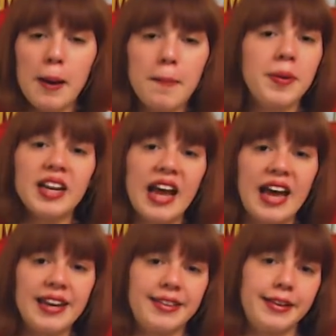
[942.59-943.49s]
but it
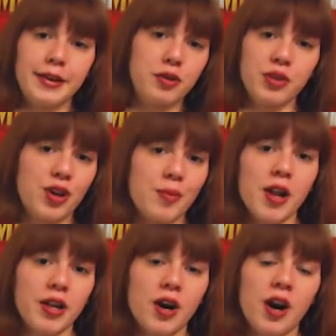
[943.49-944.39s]
had nothing to do with
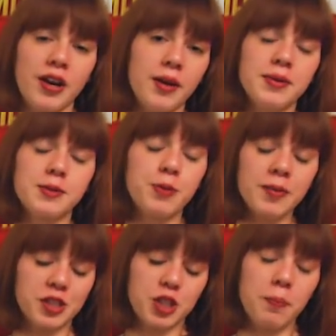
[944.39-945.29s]
Kamala Khan, and it was pretty
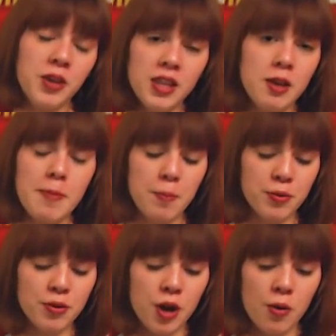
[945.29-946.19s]
much completely about
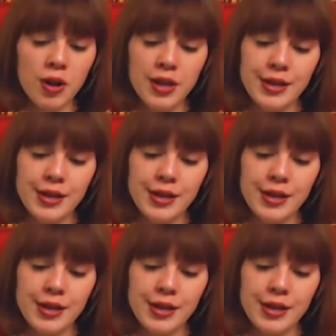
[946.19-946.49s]
Bruno,